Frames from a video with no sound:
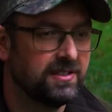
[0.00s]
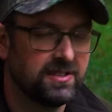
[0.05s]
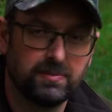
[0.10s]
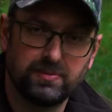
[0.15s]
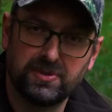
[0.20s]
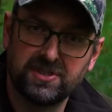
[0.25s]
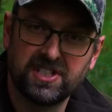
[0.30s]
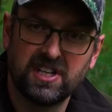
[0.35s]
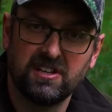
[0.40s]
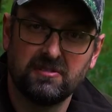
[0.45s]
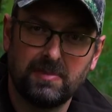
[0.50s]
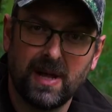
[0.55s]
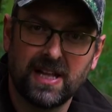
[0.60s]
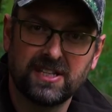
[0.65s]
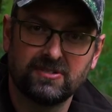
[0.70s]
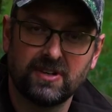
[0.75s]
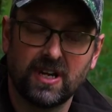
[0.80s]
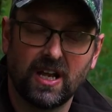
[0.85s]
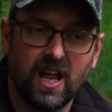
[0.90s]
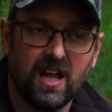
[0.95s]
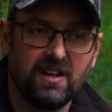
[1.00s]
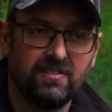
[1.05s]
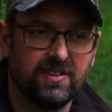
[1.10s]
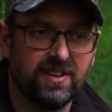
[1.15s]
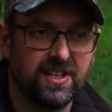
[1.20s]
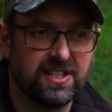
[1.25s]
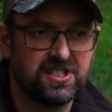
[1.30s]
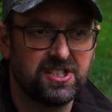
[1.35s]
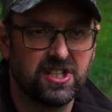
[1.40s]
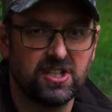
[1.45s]
to preserve battery life,
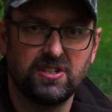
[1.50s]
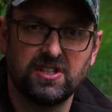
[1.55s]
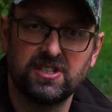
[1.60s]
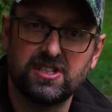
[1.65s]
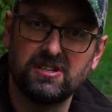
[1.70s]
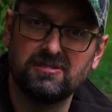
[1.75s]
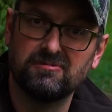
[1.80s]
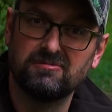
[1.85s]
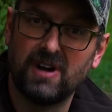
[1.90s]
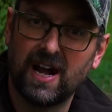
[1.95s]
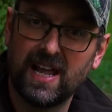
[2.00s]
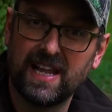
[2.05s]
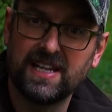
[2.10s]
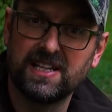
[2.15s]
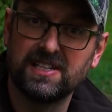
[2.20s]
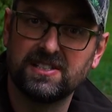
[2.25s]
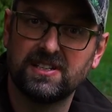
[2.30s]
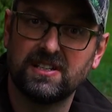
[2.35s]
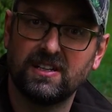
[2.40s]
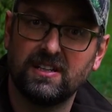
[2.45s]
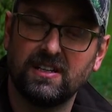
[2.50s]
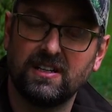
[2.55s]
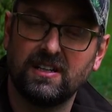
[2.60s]
and then as soon as you raise